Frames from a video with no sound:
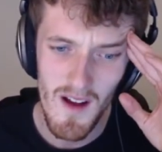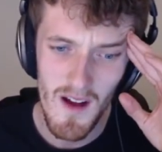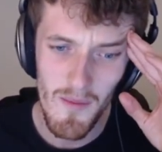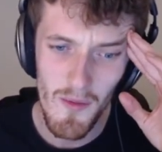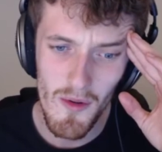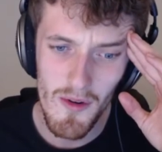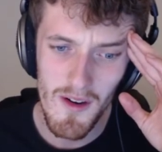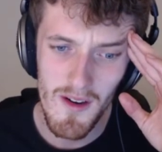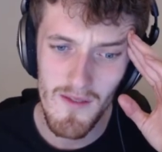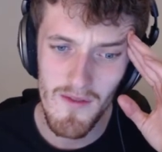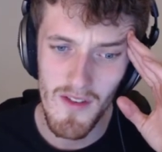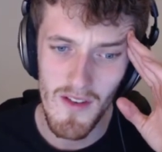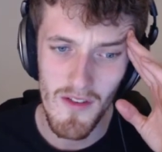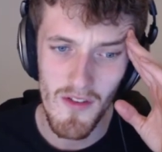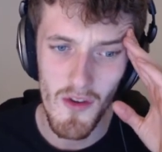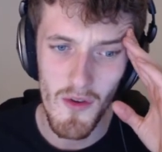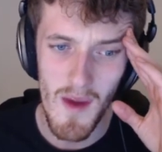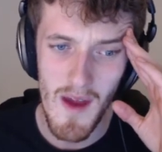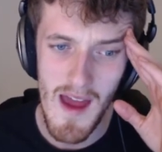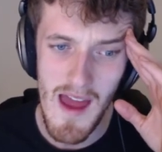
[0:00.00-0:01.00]
I'm not
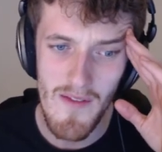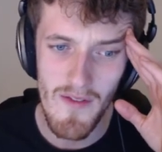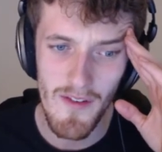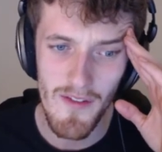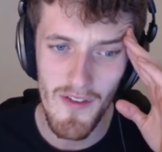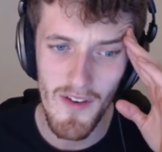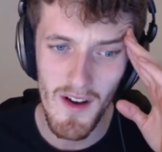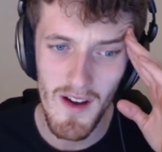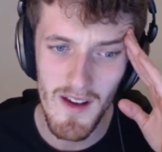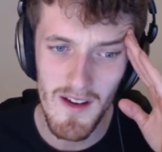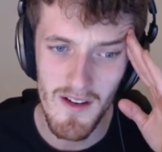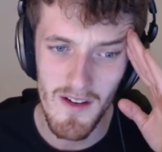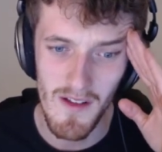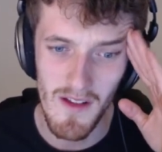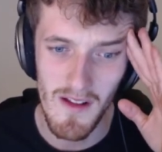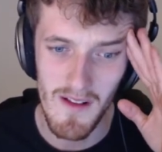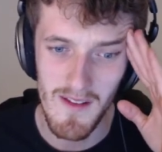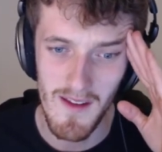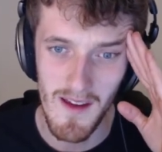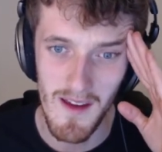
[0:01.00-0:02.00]
convinced you ever fight her in
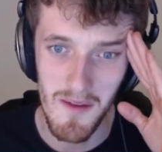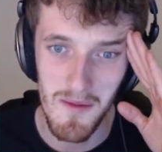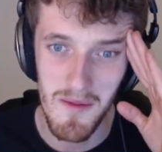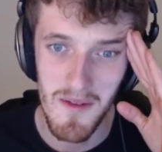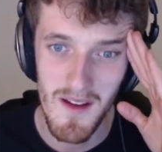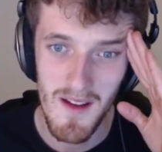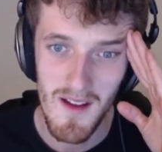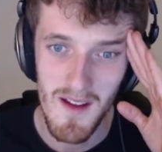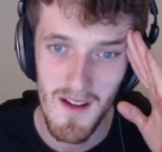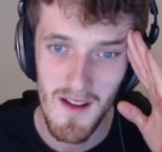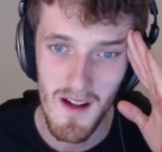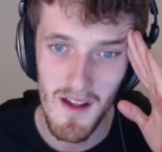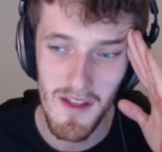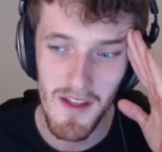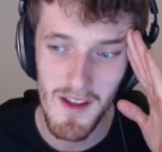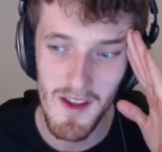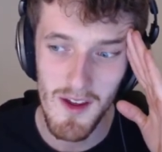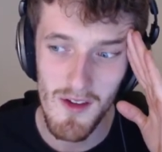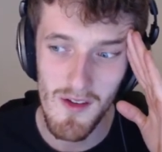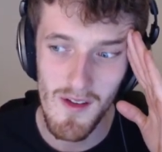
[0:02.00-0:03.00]
this game. I
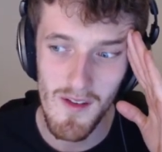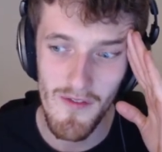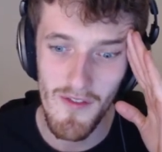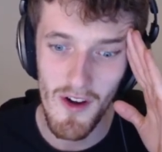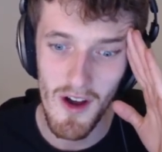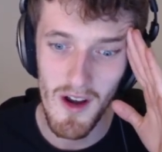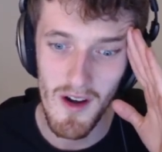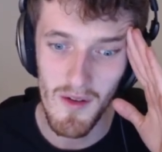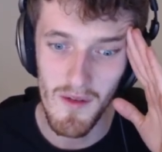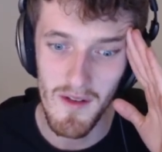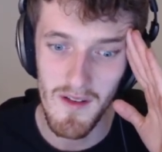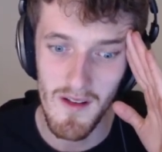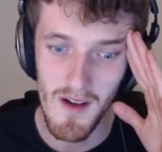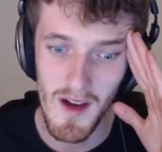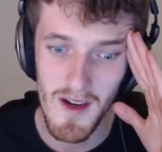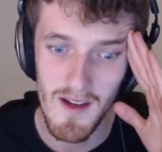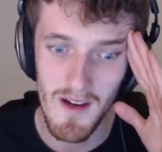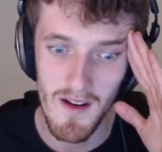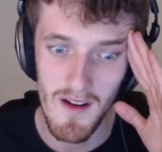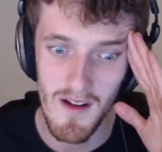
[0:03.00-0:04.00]
think you just fight
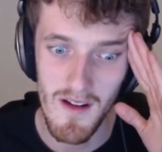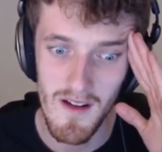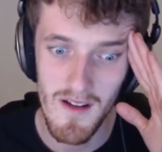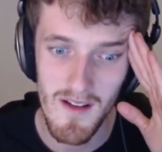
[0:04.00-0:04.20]
alongside her.